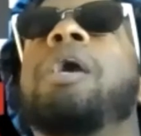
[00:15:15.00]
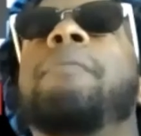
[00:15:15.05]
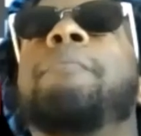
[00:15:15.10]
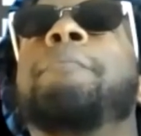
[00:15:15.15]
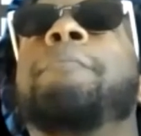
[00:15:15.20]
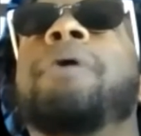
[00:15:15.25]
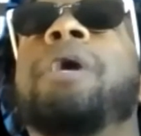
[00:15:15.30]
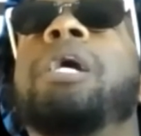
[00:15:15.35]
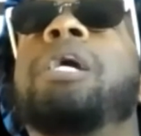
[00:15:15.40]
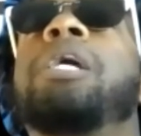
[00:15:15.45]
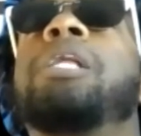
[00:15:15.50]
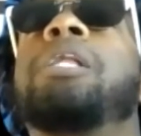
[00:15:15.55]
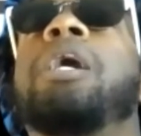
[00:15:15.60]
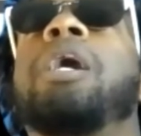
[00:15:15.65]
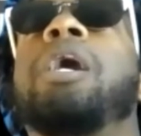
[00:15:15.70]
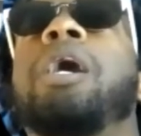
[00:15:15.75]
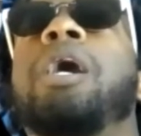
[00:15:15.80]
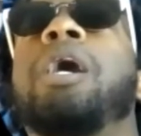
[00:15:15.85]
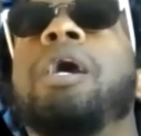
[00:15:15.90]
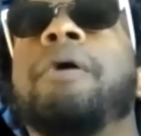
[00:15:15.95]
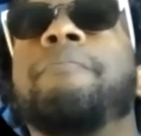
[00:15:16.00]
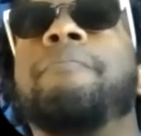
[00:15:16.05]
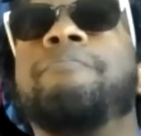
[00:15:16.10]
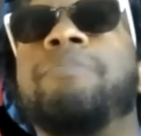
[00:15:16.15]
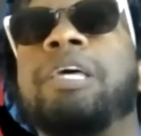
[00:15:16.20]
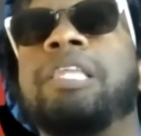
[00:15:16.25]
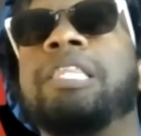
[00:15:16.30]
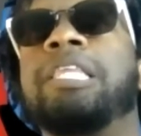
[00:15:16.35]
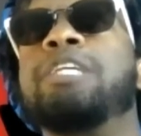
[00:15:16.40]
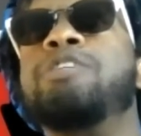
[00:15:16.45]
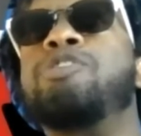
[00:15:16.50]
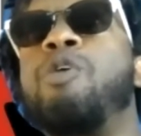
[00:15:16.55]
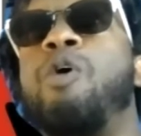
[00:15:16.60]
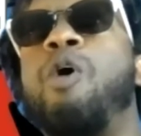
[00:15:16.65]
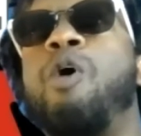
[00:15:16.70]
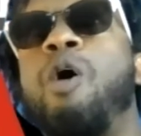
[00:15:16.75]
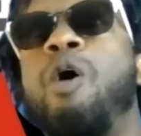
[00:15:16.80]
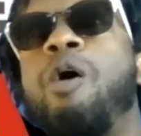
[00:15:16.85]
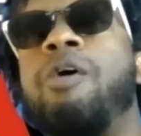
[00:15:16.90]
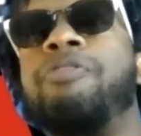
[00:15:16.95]
But, and these are
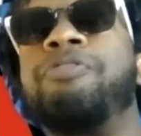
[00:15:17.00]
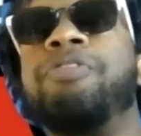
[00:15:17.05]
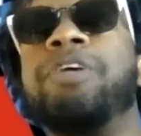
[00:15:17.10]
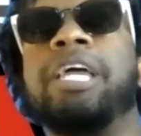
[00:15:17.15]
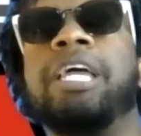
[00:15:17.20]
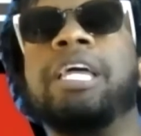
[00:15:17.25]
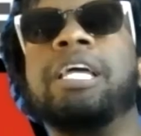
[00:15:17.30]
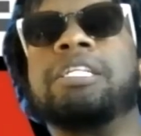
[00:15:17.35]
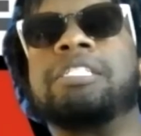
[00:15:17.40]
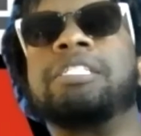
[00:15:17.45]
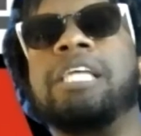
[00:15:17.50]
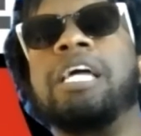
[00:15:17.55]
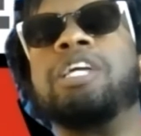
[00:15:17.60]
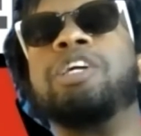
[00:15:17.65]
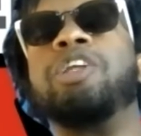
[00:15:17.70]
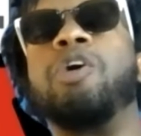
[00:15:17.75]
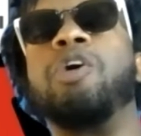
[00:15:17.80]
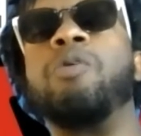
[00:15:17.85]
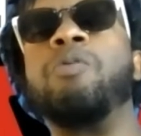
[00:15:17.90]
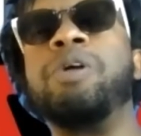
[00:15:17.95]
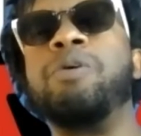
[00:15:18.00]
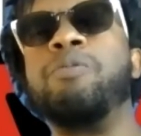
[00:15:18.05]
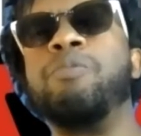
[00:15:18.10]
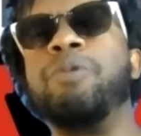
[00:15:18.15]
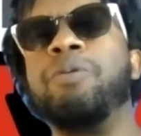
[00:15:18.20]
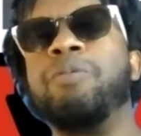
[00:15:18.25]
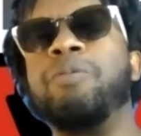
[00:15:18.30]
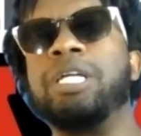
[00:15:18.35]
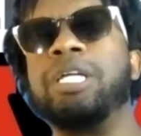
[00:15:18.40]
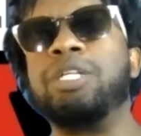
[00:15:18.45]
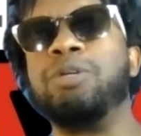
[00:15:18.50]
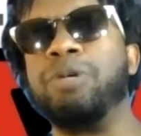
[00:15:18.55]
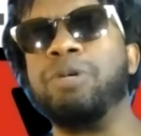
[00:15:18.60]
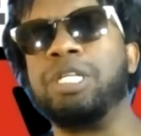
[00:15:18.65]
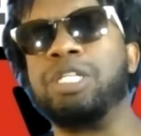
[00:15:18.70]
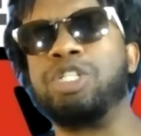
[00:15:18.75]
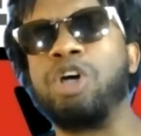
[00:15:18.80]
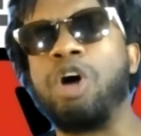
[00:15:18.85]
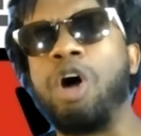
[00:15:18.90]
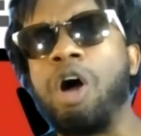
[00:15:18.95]
all things that, you know,
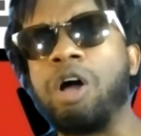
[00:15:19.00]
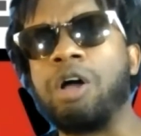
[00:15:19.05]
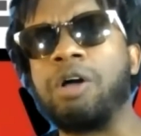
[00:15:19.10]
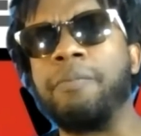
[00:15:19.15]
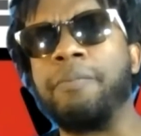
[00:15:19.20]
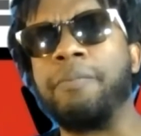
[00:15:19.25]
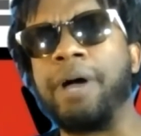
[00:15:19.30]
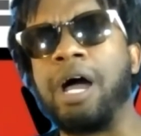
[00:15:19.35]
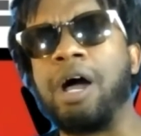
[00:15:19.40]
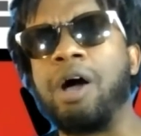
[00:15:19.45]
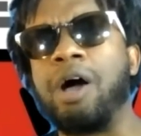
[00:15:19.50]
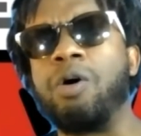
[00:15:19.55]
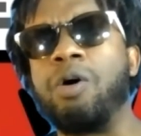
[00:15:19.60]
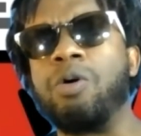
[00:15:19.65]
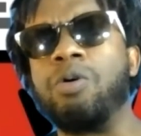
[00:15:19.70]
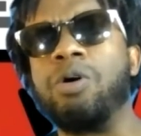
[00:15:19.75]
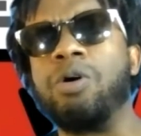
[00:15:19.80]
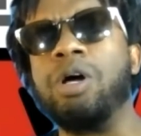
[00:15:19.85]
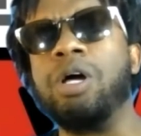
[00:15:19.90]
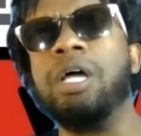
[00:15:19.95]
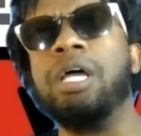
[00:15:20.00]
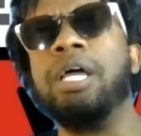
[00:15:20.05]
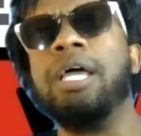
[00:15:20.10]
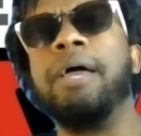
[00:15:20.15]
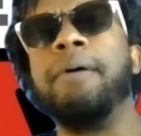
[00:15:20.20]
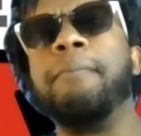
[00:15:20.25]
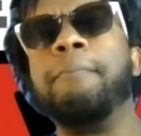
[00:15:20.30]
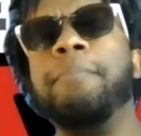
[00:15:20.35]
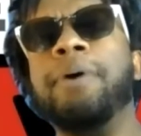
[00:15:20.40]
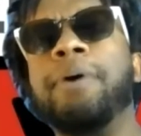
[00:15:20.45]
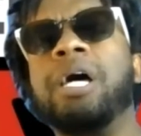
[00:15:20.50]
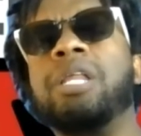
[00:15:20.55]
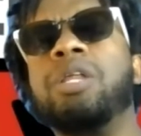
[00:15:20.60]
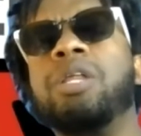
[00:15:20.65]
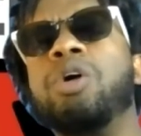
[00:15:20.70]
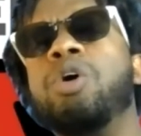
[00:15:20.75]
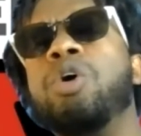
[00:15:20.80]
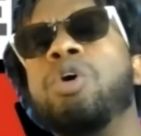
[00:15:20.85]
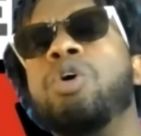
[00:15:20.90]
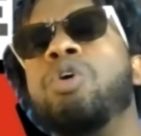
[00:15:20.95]
we talk about, but
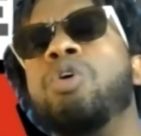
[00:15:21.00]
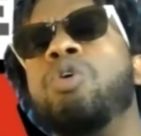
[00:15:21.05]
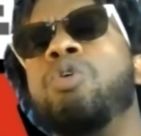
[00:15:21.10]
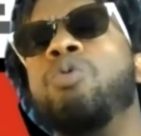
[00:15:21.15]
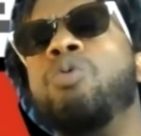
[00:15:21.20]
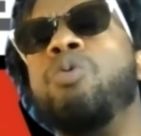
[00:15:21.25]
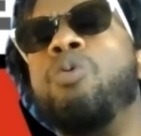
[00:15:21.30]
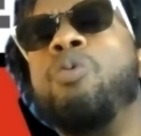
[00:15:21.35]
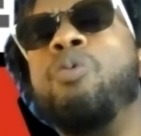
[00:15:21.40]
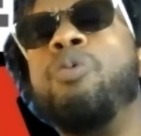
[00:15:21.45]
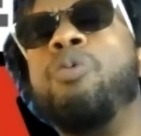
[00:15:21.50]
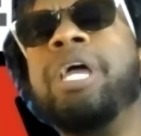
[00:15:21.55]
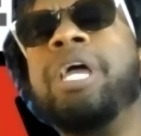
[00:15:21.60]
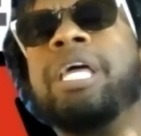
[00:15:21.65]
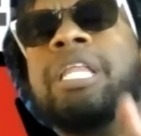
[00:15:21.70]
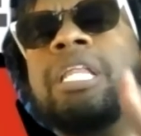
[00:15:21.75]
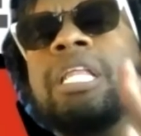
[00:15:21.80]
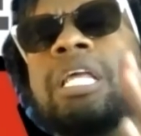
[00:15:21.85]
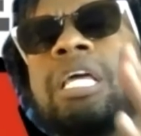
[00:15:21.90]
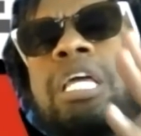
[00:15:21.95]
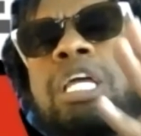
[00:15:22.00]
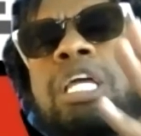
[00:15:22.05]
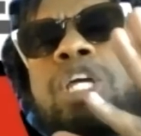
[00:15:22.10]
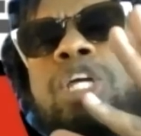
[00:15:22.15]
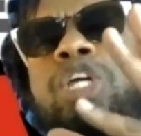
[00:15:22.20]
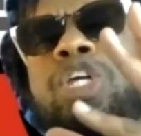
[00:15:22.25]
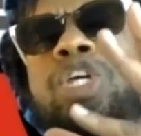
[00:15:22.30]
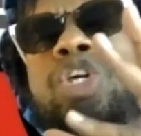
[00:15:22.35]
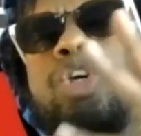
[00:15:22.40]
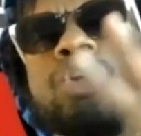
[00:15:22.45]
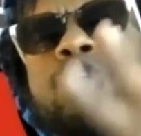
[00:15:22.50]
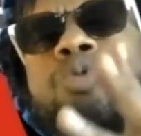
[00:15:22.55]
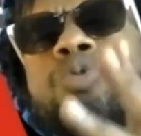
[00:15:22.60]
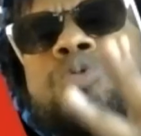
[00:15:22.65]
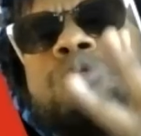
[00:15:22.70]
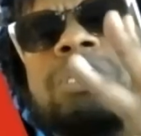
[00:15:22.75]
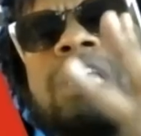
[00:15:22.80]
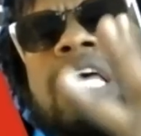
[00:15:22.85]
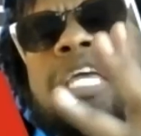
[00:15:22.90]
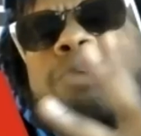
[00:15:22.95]
when you
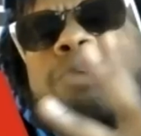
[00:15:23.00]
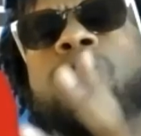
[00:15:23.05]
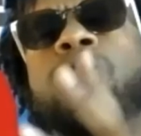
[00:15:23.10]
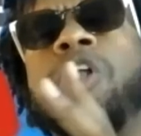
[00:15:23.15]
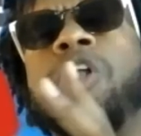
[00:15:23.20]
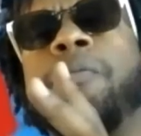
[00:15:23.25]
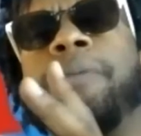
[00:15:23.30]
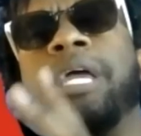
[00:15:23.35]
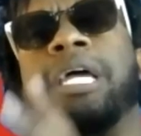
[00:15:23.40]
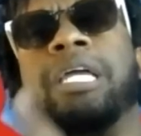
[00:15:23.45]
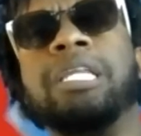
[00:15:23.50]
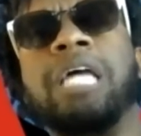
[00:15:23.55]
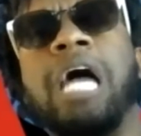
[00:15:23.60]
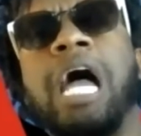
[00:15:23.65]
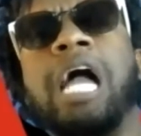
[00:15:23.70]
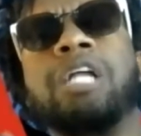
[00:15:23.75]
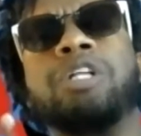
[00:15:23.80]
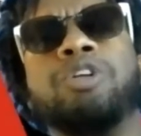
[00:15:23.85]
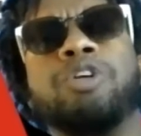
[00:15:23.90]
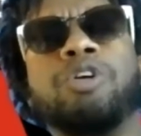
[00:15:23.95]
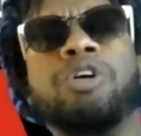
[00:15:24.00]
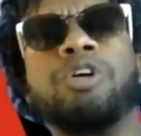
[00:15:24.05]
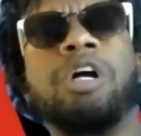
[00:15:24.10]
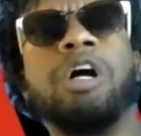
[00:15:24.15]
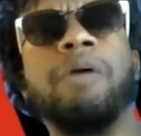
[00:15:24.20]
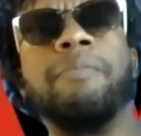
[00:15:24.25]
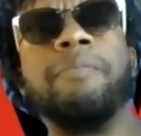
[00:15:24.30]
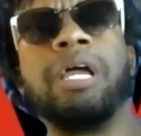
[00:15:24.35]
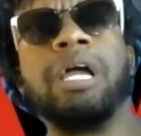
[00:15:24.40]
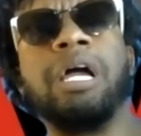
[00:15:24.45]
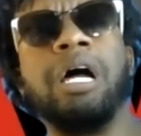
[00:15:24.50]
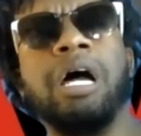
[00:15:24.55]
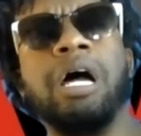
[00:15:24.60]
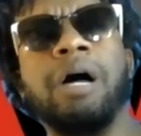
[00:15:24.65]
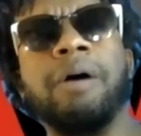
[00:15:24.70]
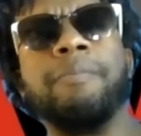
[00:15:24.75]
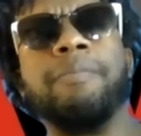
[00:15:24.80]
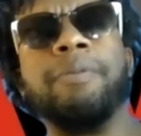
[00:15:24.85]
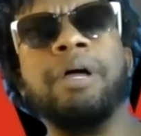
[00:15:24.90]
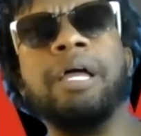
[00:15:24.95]
say you want to be a doctor coming
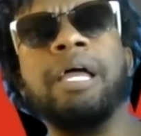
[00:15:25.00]
up,